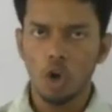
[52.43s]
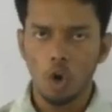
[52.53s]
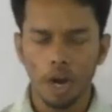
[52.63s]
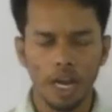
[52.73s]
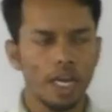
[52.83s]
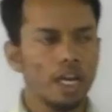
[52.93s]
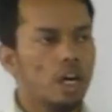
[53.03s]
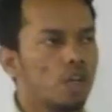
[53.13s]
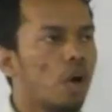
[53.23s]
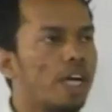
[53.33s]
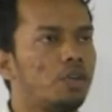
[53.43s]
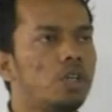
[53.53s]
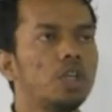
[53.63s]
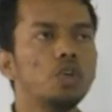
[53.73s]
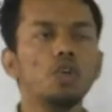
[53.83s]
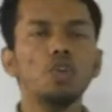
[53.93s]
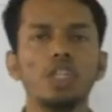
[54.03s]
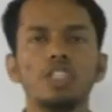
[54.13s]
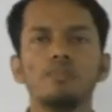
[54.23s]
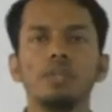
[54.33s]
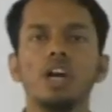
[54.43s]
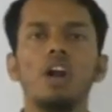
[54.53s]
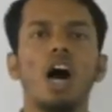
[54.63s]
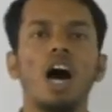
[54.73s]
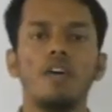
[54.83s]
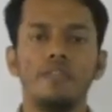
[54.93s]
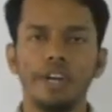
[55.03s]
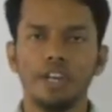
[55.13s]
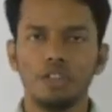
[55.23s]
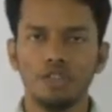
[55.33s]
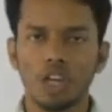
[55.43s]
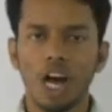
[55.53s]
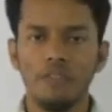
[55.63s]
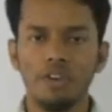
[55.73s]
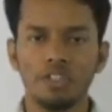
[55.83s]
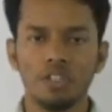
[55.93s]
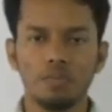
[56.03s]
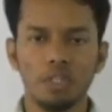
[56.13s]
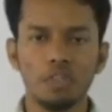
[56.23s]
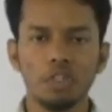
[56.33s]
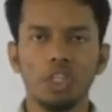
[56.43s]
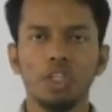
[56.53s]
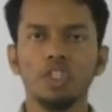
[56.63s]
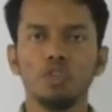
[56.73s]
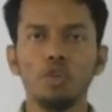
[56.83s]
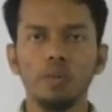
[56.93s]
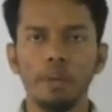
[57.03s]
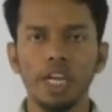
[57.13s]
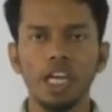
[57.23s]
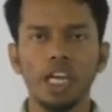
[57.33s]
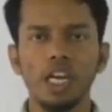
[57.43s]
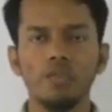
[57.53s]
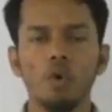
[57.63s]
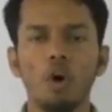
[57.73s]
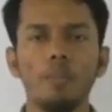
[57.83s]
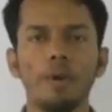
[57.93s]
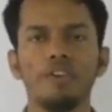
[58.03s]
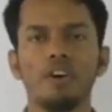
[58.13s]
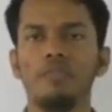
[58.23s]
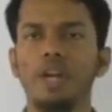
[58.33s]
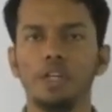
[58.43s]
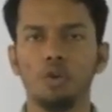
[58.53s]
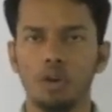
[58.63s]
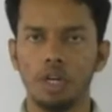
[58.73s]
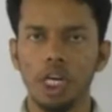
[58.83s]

Okay, so I told you there is something called half reactions. Half reactions means there should be involvement of electron.